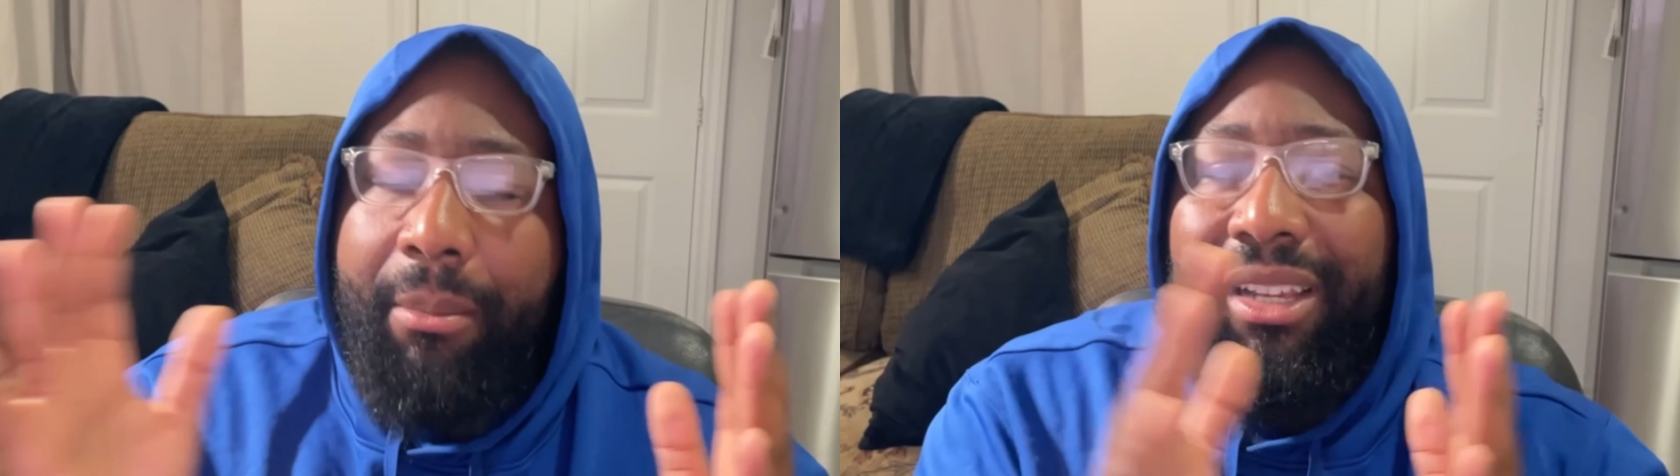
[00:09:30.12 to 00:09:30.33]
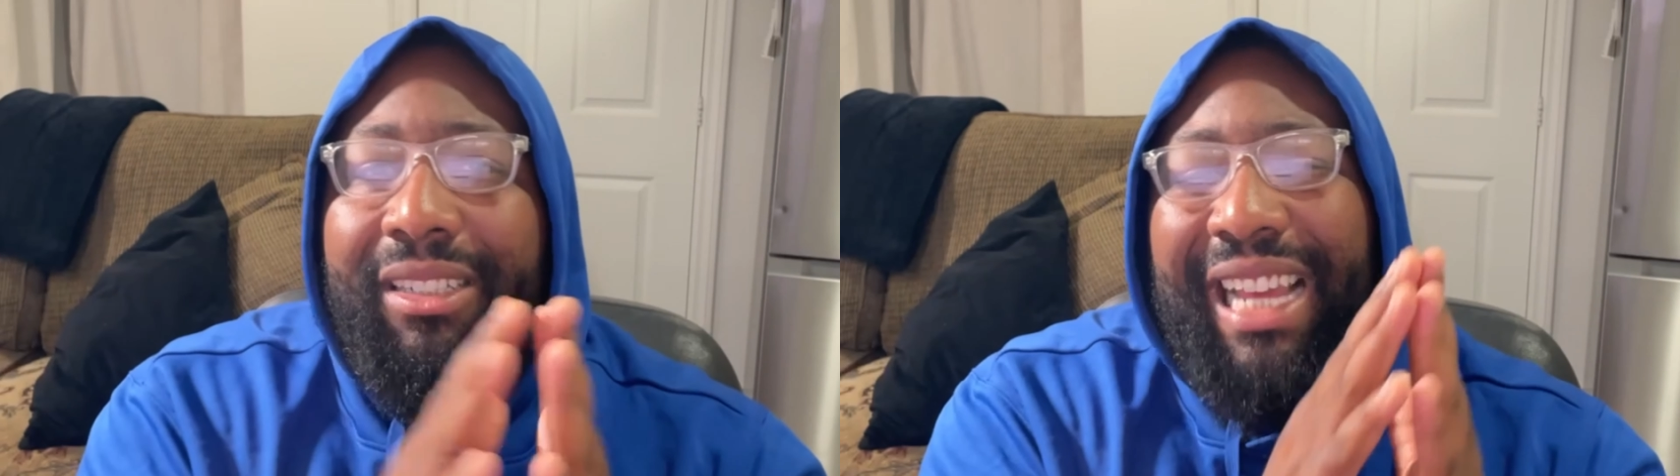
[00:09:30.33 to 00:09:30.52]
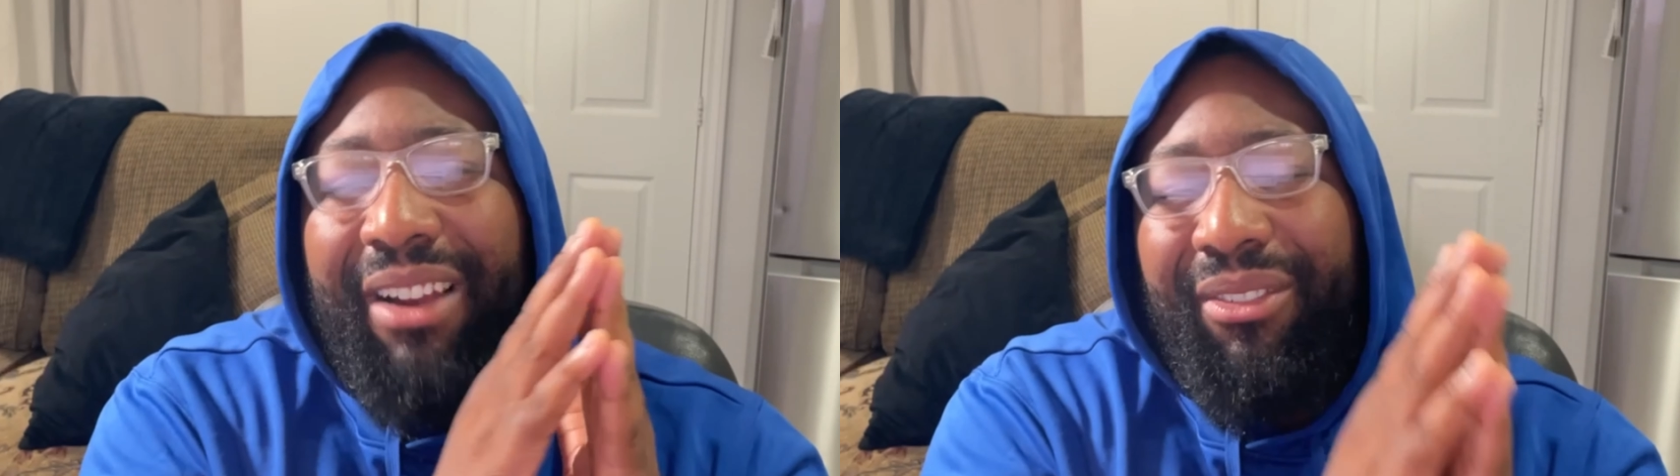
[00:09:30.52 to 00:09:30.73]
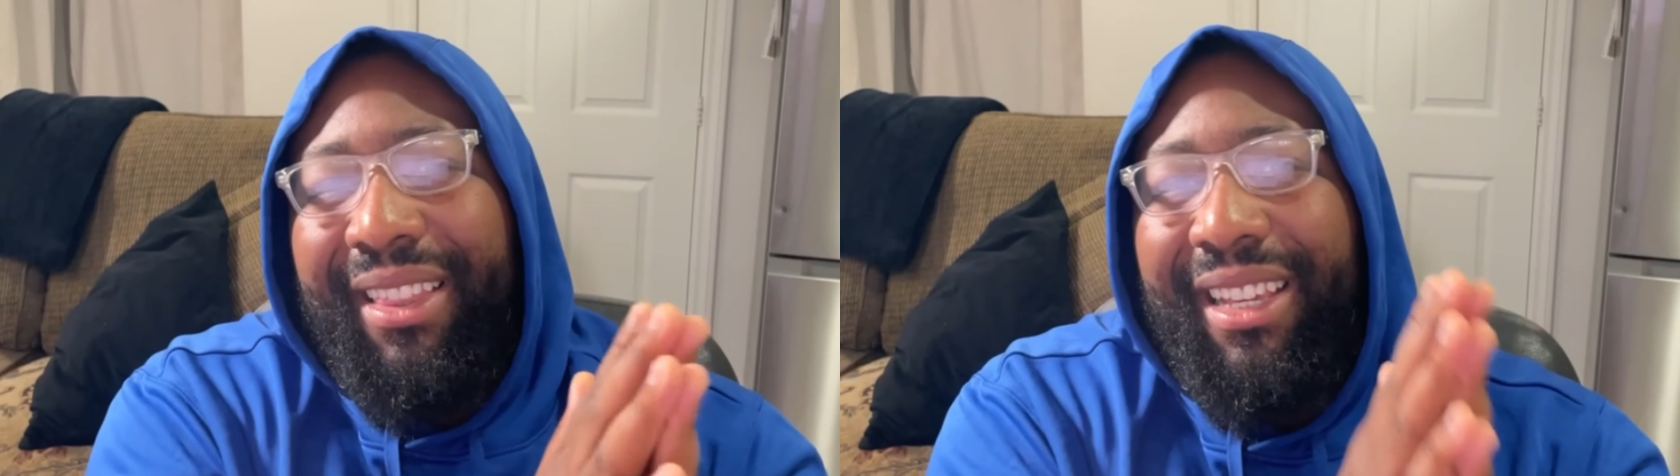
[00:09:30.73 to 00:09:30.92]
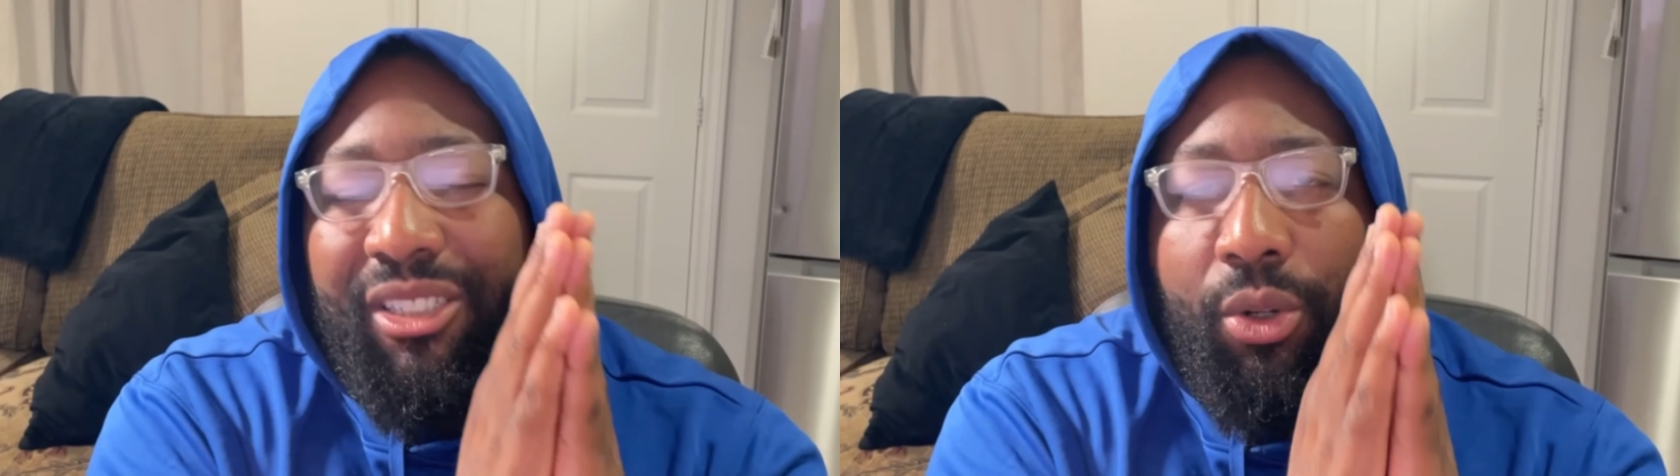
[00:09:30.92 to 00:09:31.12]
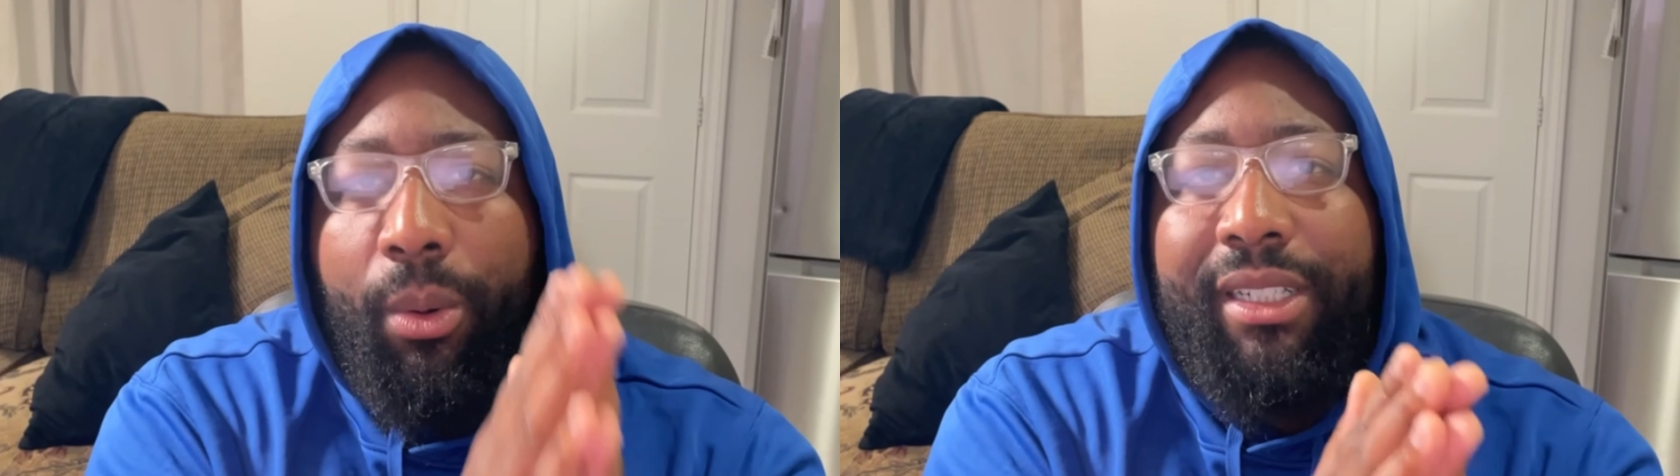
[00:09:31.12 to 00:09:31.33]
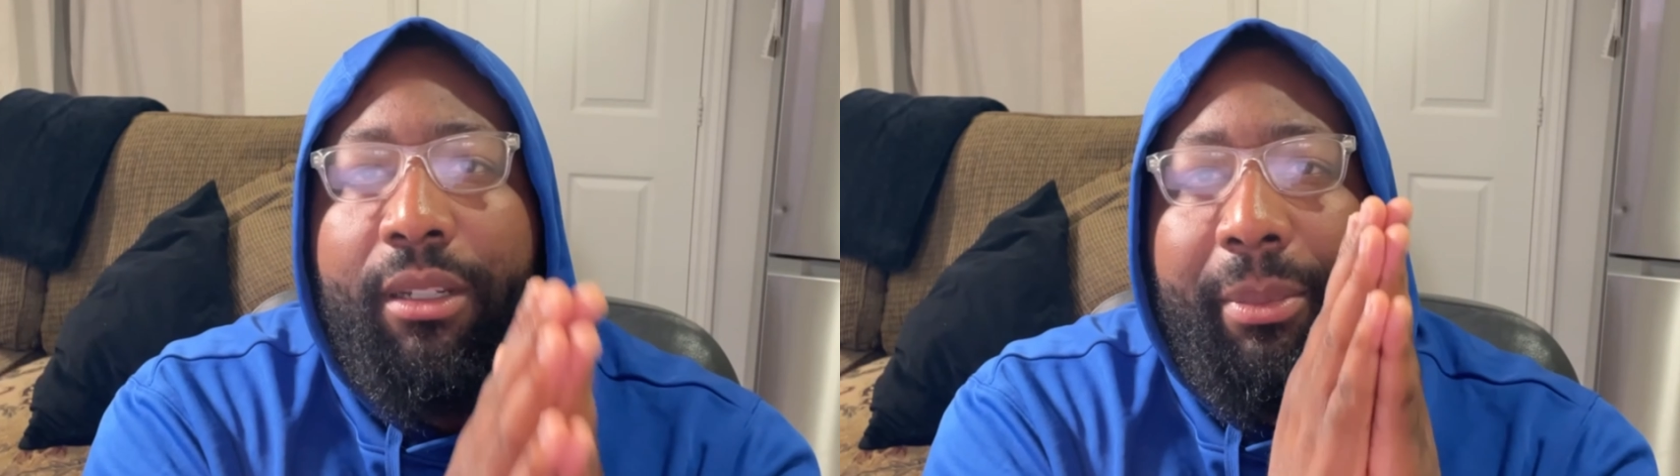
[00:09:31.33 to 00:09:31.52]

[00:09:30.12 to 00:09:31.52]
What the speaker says: because everything is going to